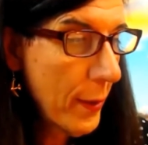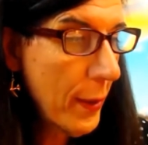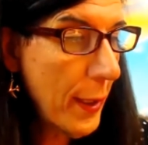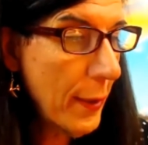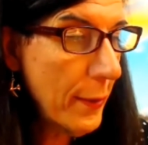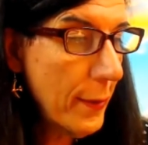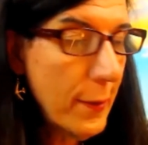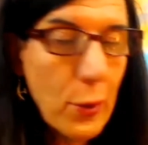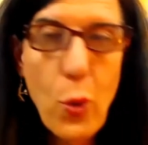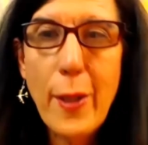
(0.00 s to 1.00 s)
And the
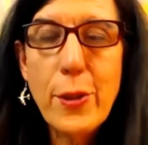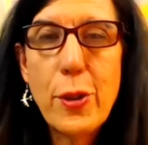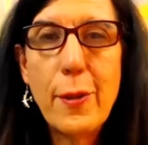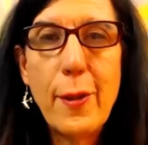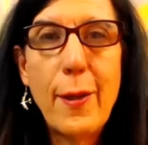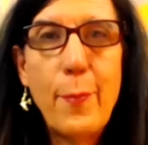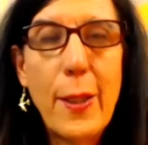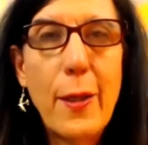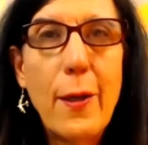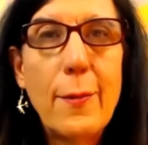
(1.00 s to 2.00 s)
question then
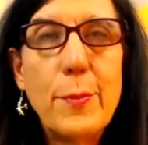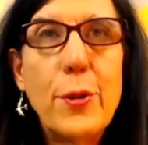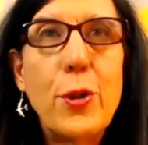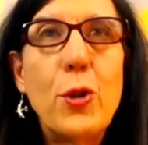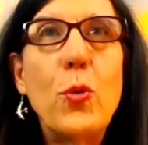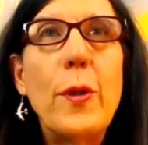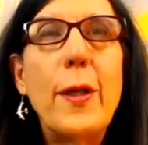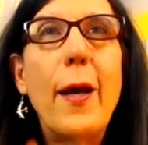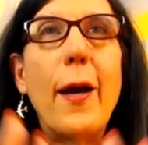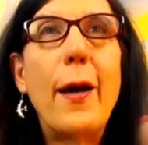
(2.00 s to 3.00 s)
becomes do we
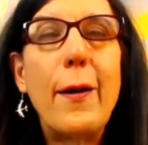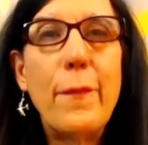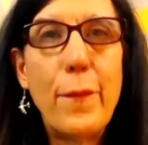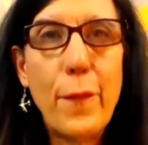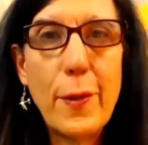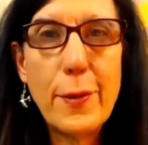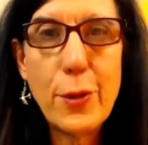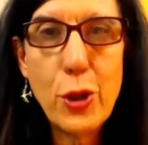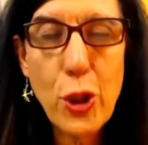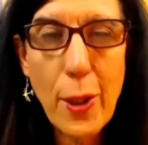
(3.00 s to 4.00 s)
have a
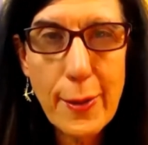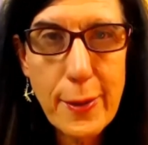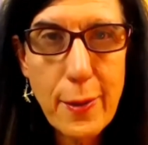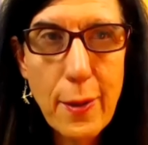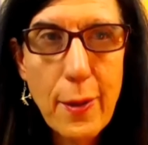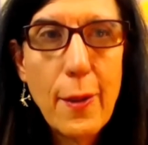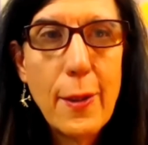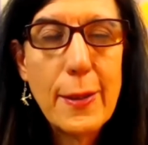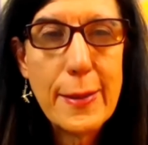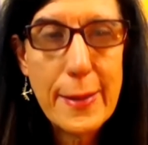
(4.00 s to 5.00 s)
just
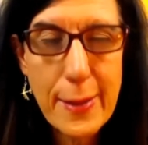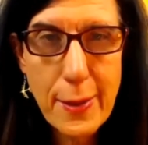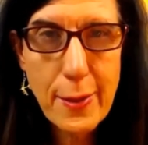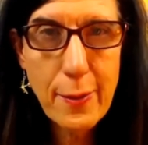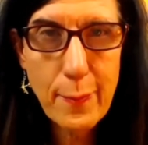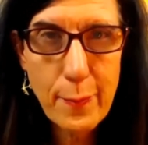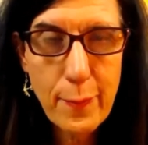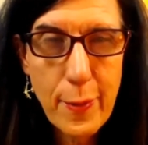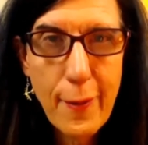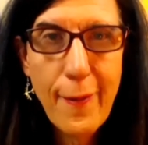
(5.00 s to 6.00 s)
system?
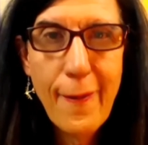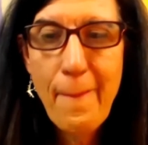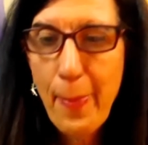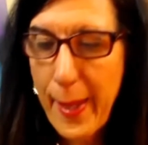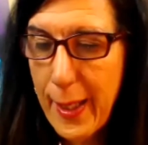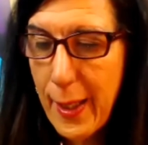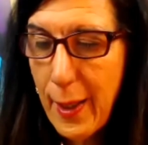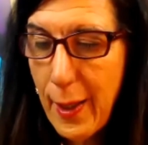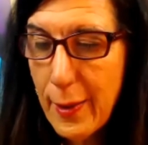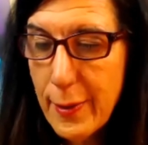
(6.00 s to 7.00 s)

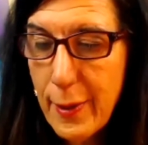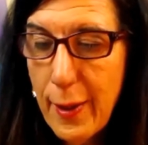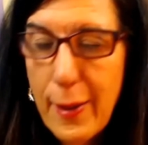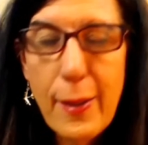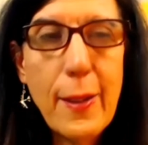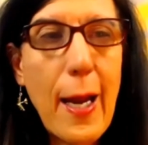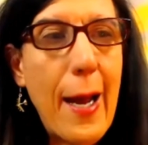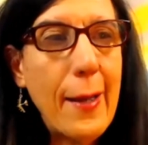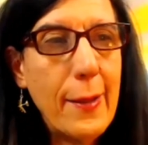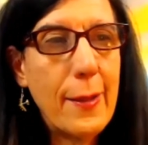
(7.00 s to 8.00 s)
And it,
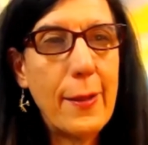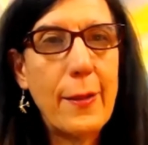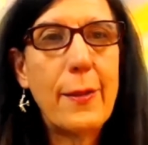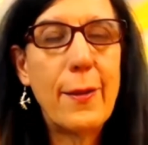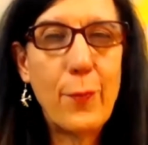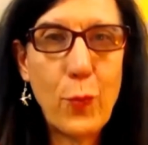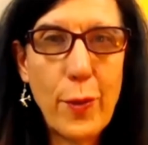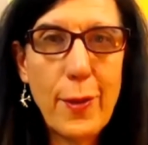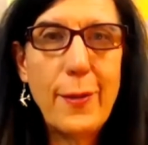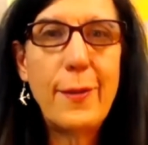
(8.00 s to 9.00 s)
I think it
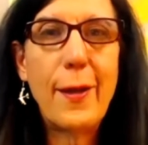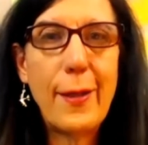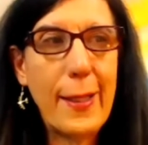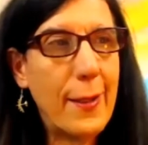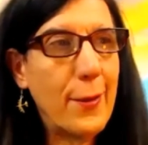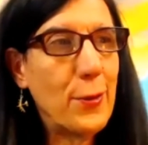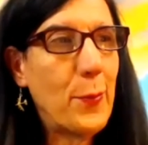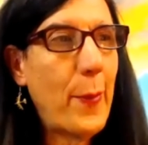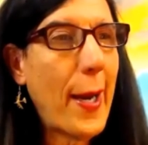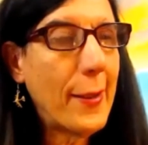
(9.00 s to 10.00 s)
really, again, goes
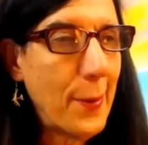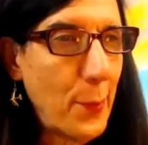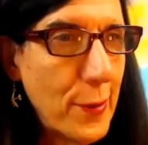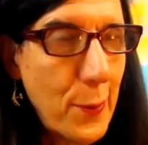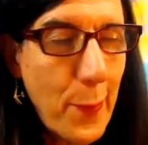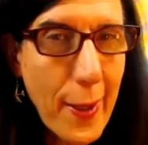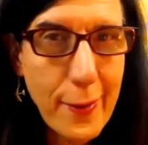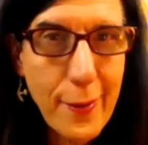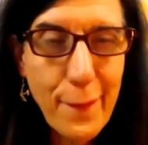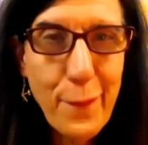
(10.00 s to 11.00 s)
back to perspective,